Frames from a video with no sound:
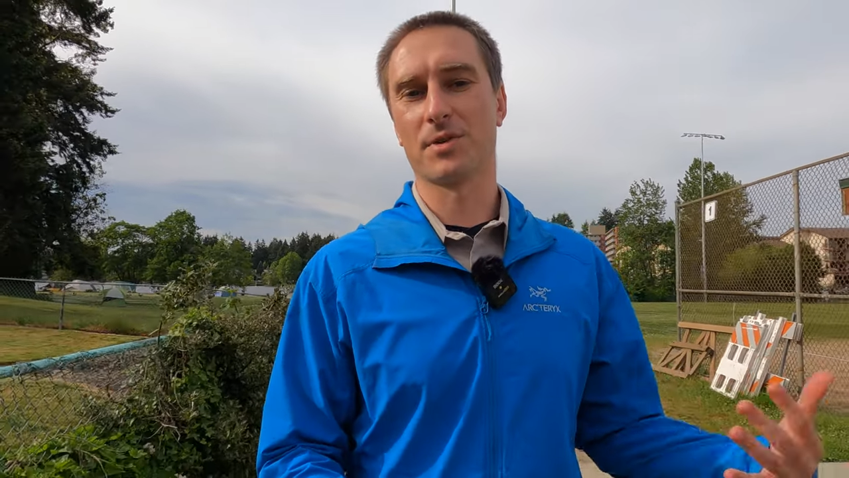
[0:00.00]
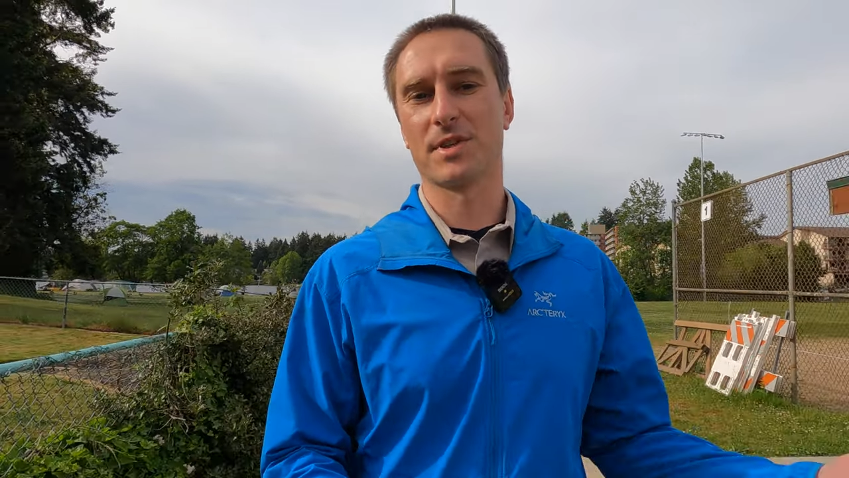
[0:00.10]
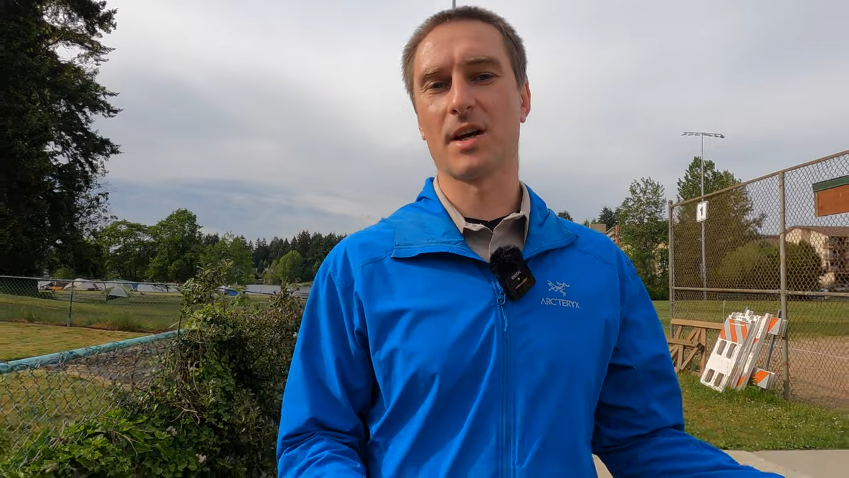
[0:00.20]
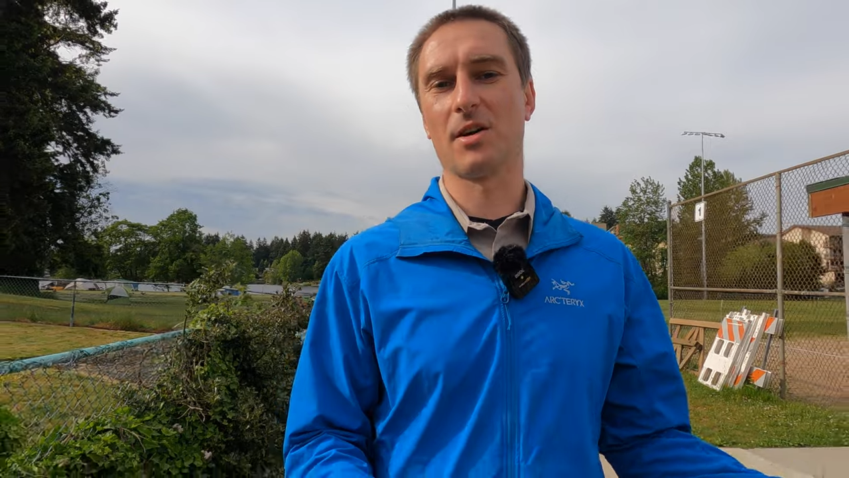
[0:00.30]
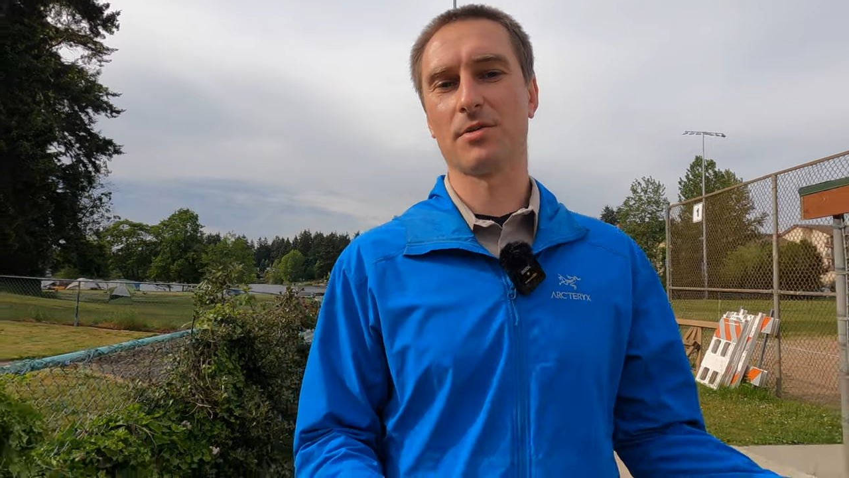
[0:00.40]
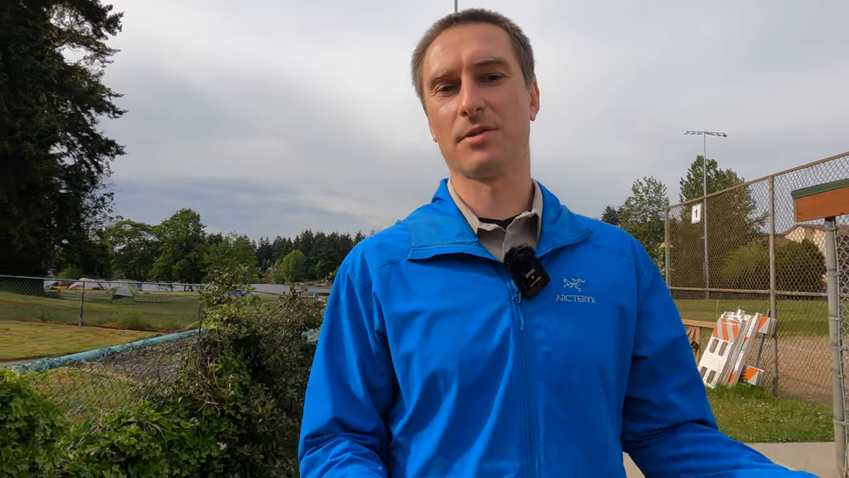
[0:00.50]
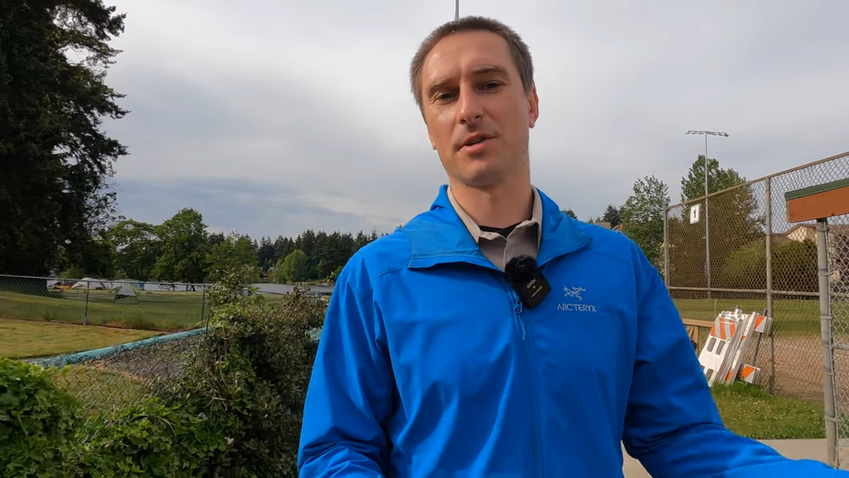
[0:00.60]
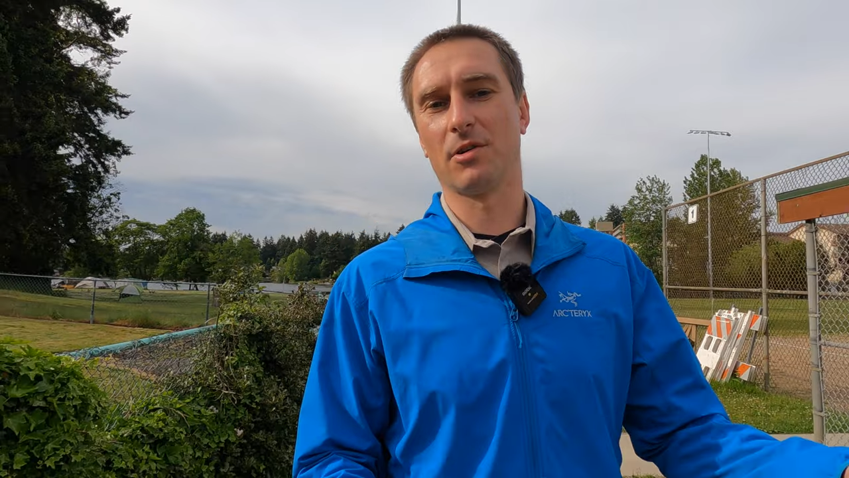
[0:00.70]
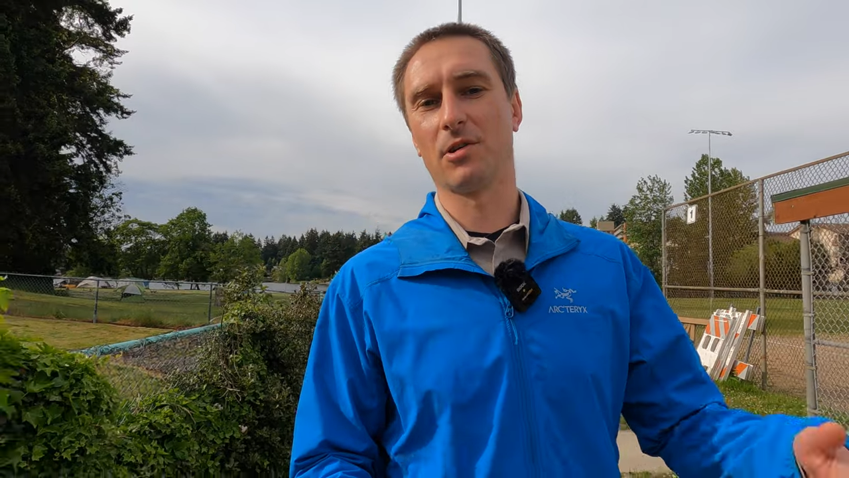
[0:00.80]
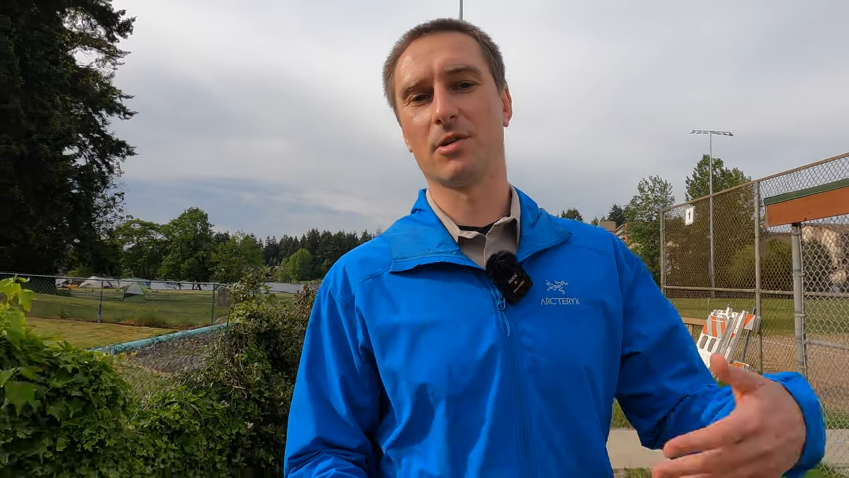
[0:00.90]
south
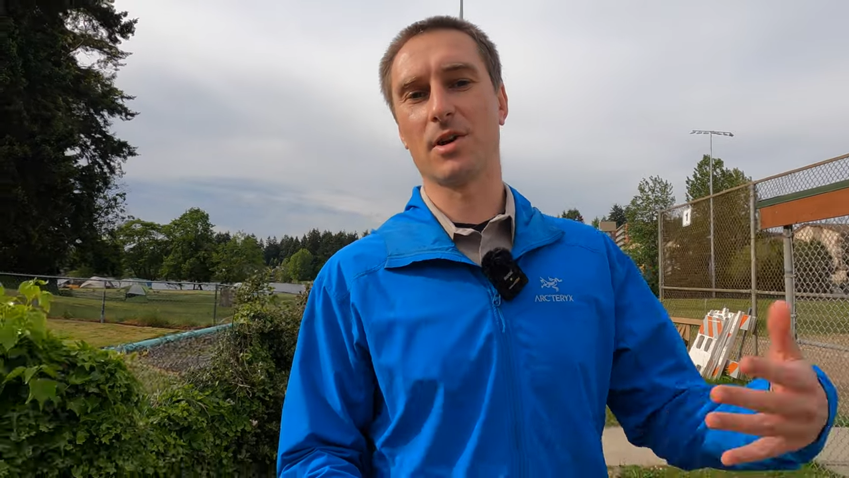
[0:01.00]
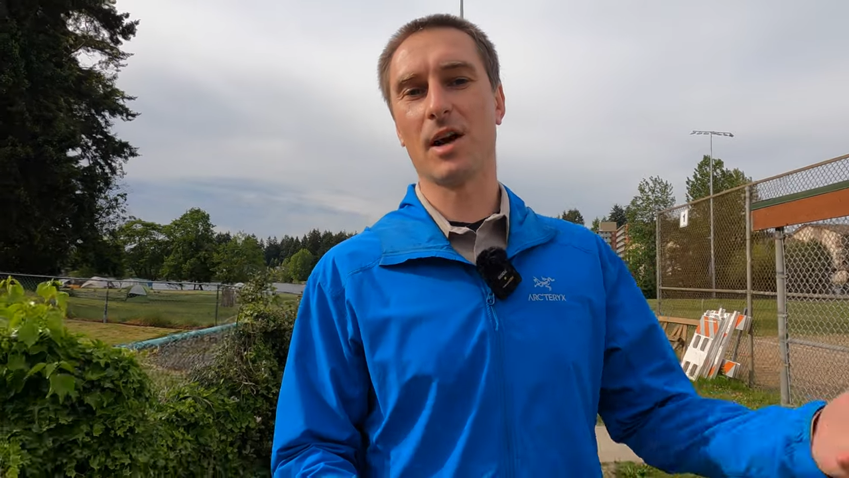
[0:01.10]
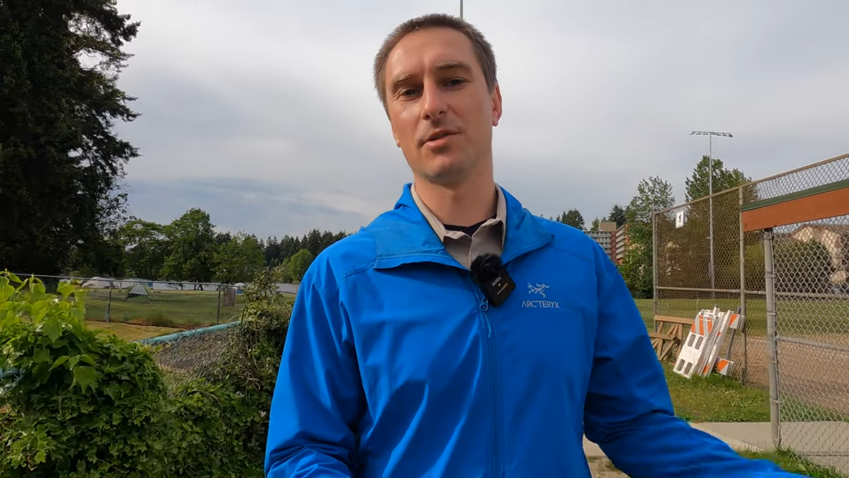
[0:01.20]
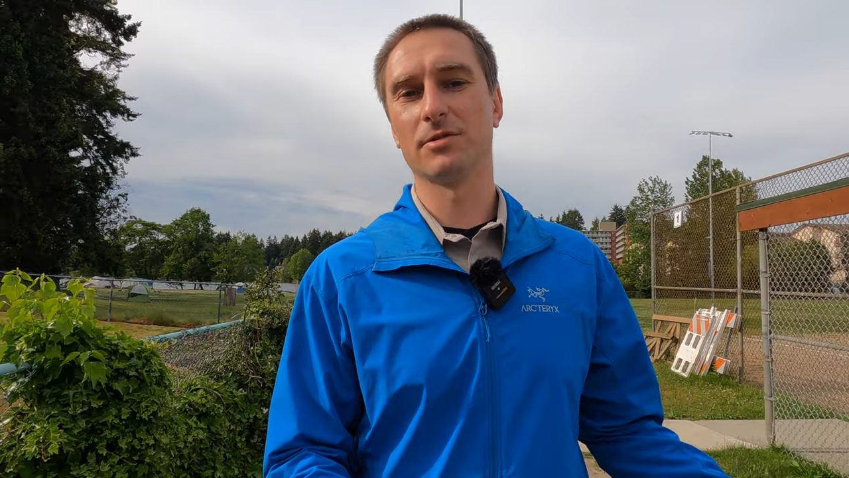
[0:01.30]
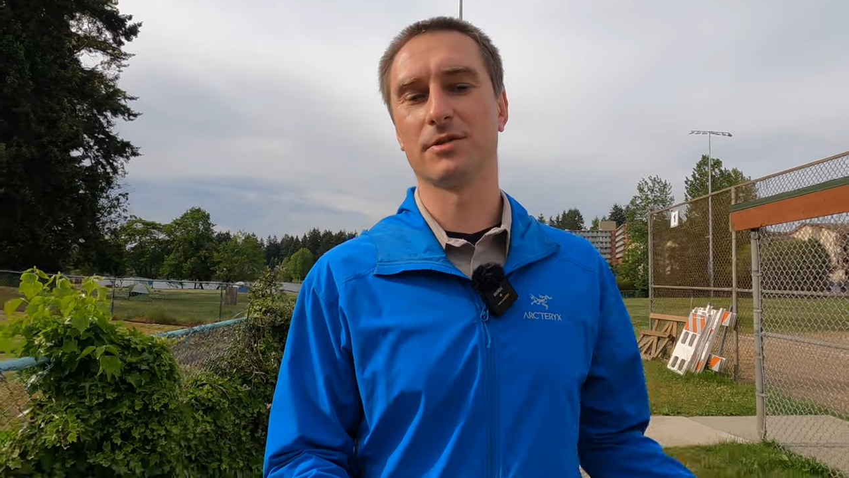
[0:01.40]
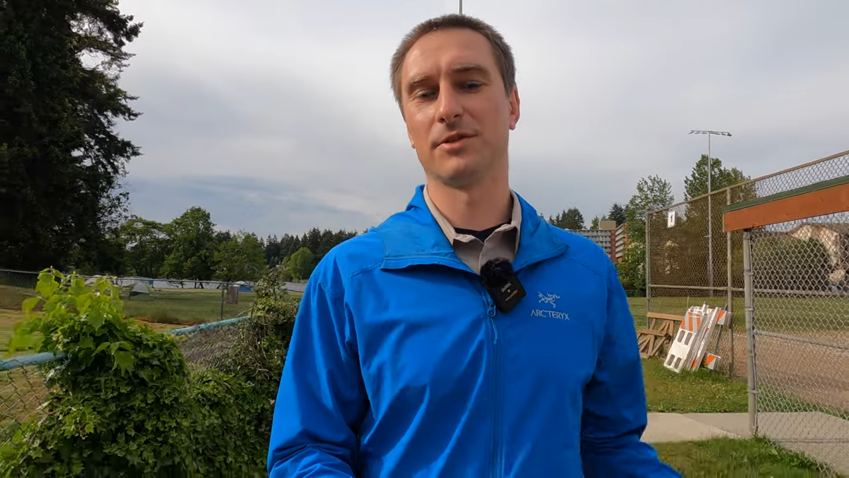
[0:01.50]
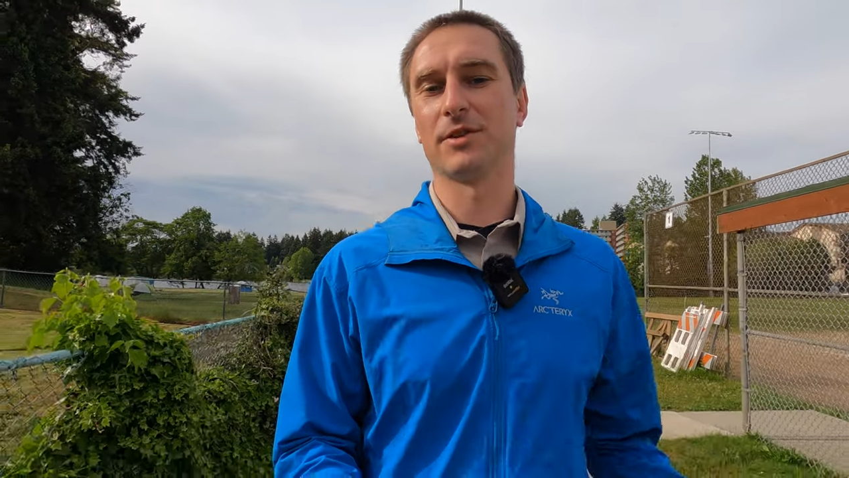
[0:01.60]
all around